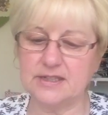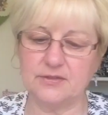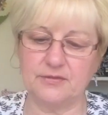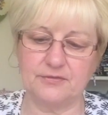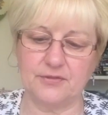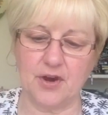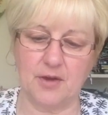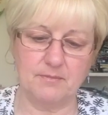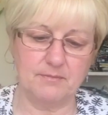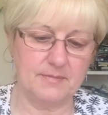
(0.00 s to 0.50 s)

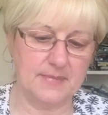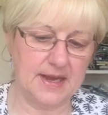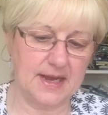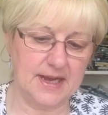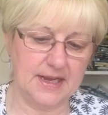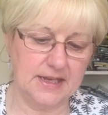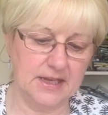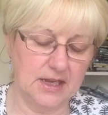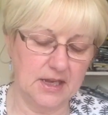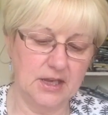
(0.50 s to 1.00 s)
from
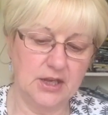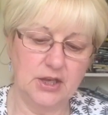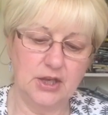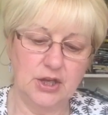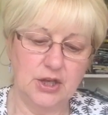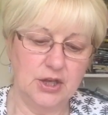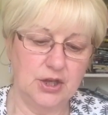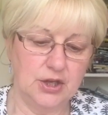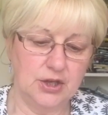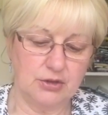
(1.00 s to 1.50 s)
my
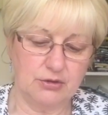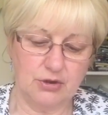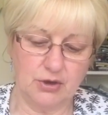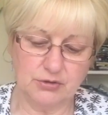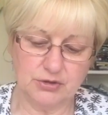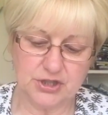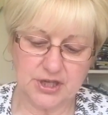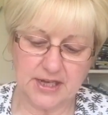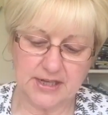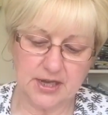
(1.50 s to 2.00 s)

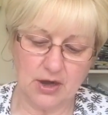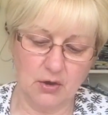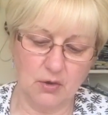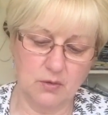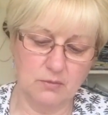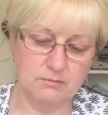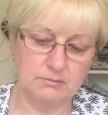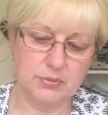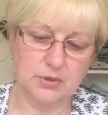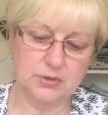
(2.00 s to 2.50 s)
crocheted
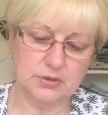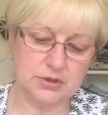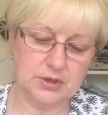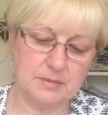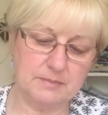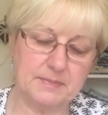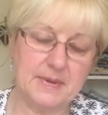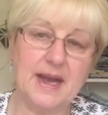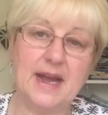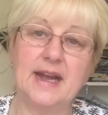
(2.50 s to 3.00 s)
home book
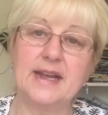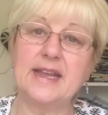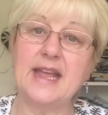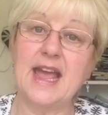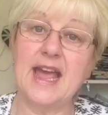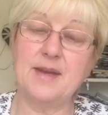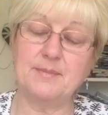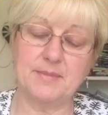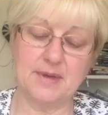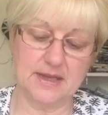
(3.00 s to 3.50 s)
by
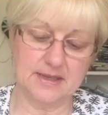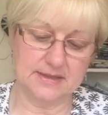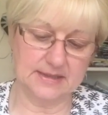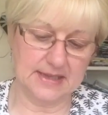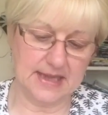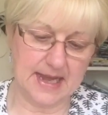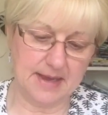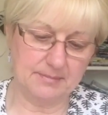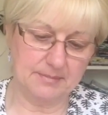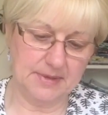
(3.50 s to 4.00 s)
Emma
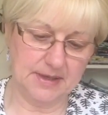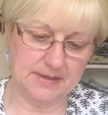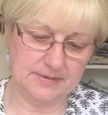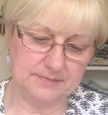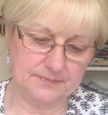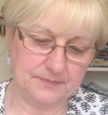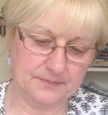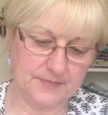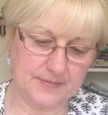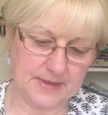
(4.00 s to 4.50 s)
Lamb.
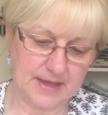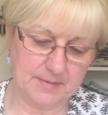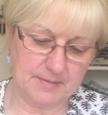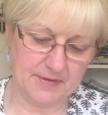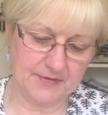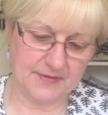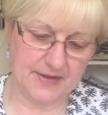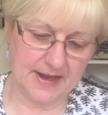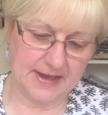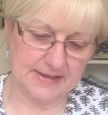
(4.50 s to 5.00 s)
Let me
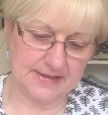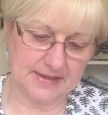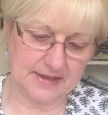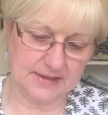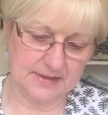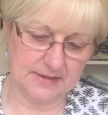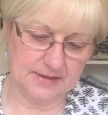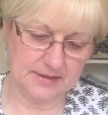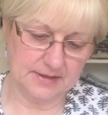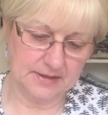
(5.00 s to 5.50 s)
find the
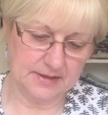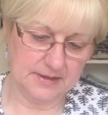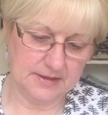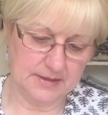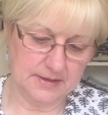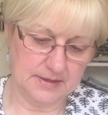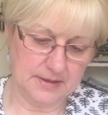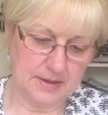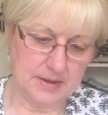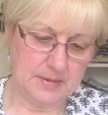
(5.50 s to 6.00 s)

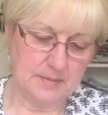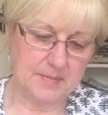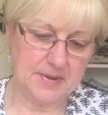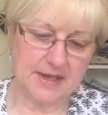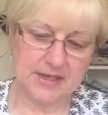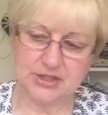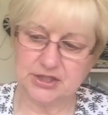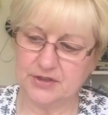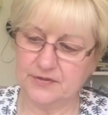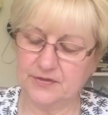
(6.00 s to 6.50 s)

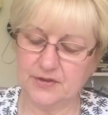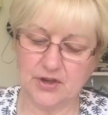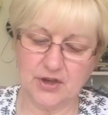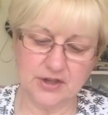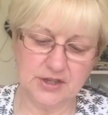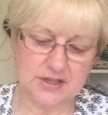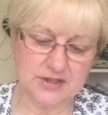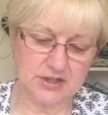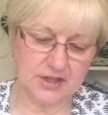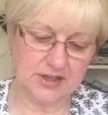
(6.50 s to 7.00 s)
picture for
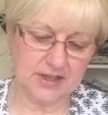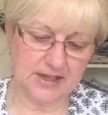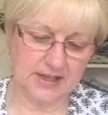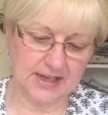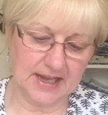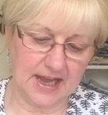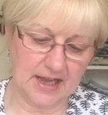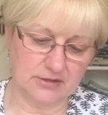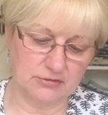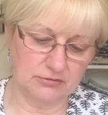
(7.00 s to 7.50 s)
you so you can
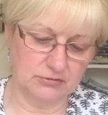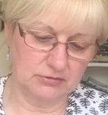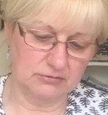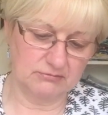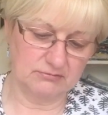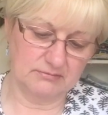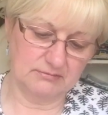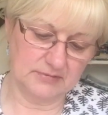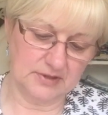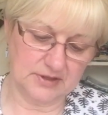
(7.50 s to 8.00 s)
get a
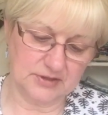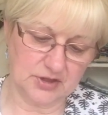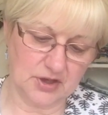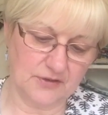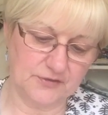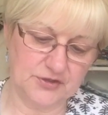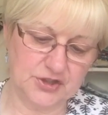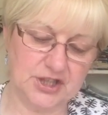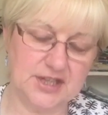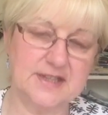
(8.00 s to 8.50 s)
sort
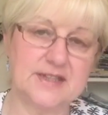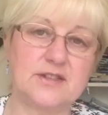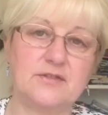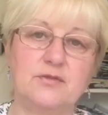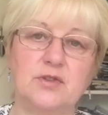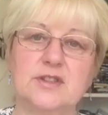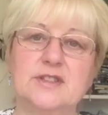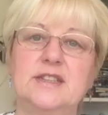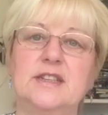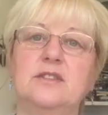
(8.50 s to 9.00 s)
of gist of
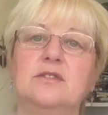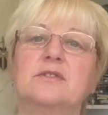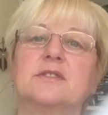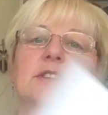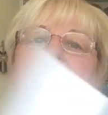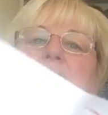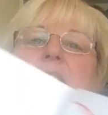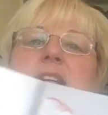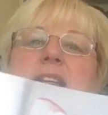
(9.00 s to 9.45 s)
what it looks like.